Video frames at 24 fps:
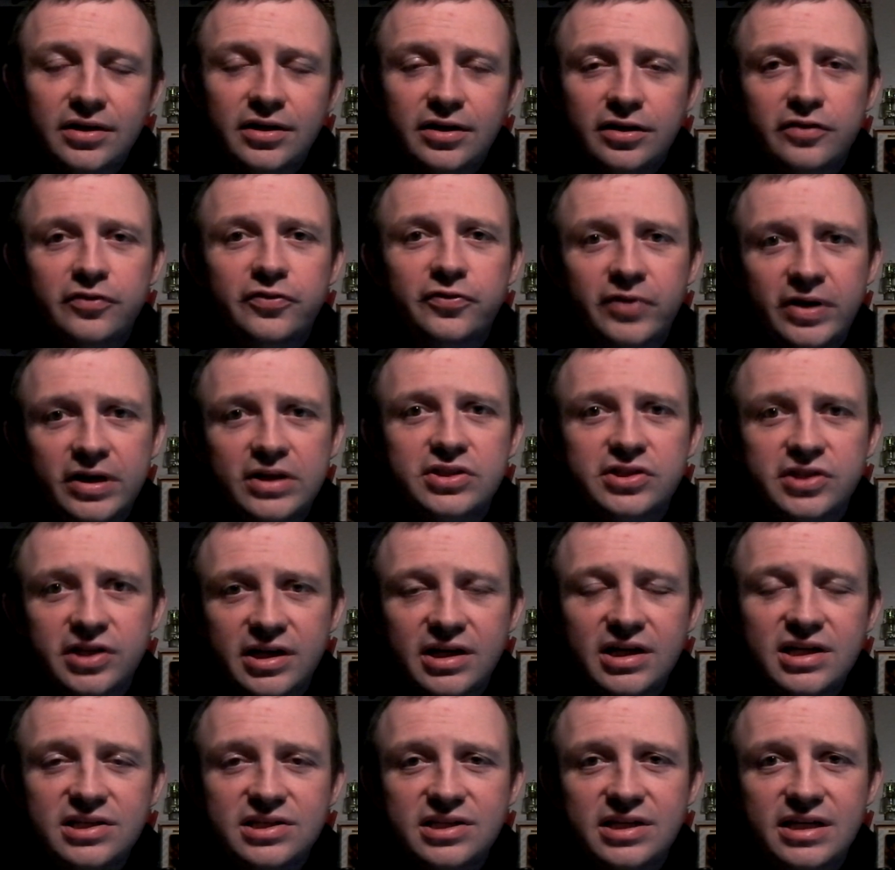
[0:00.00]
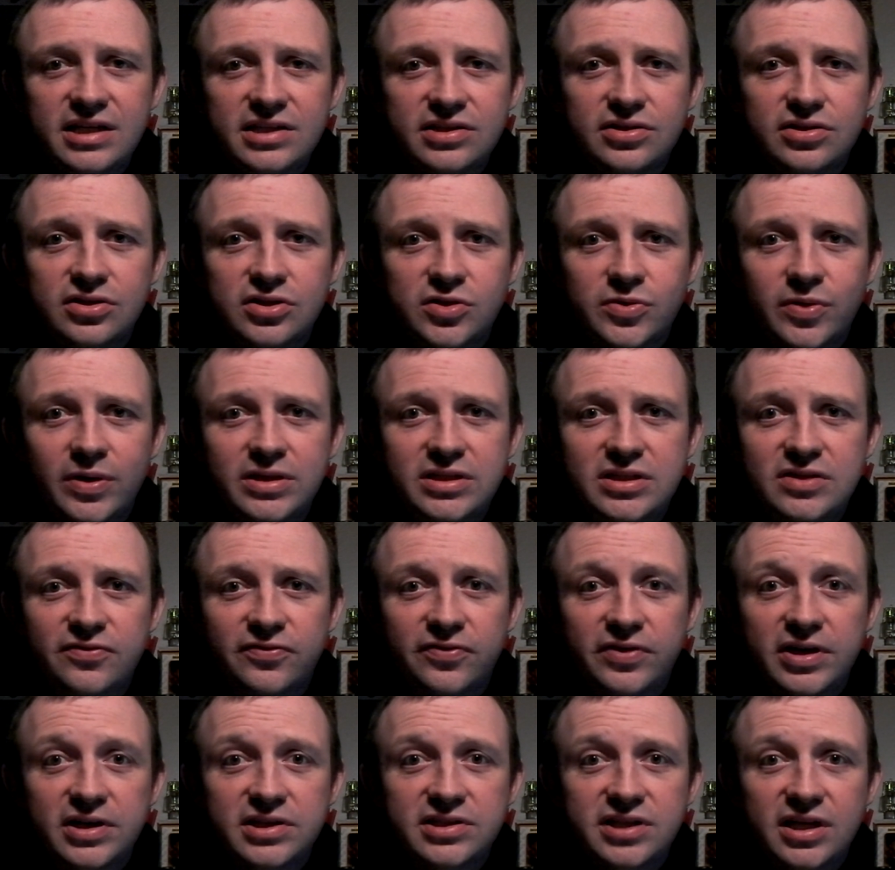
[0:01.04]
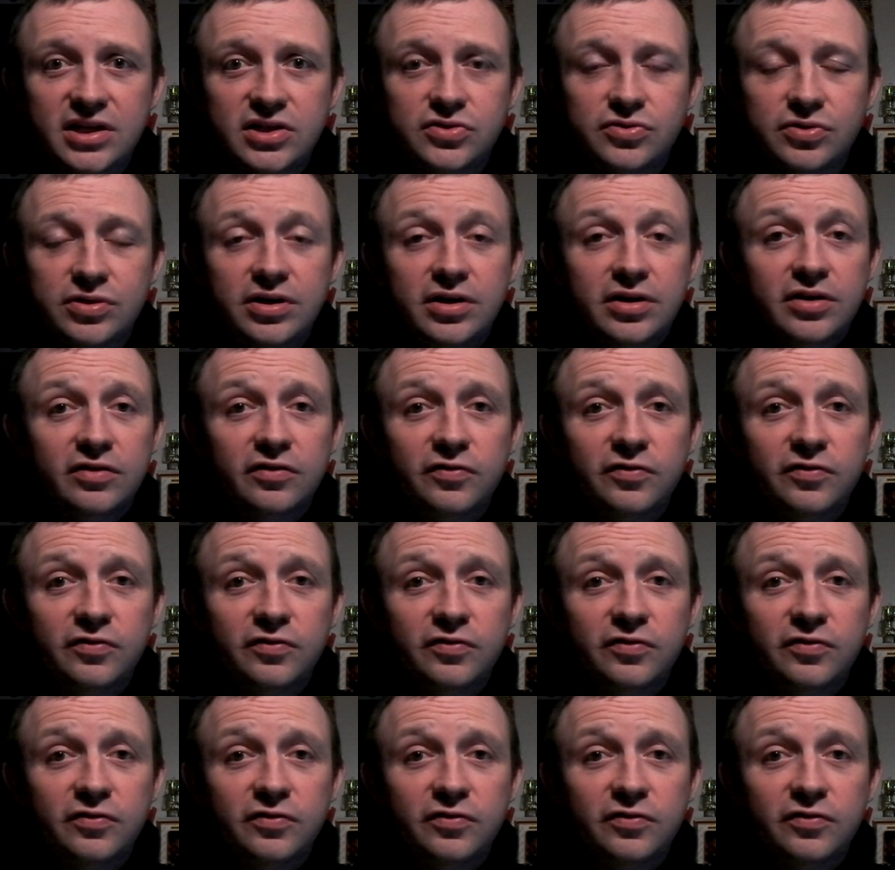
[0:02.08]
the franchise into the 21st century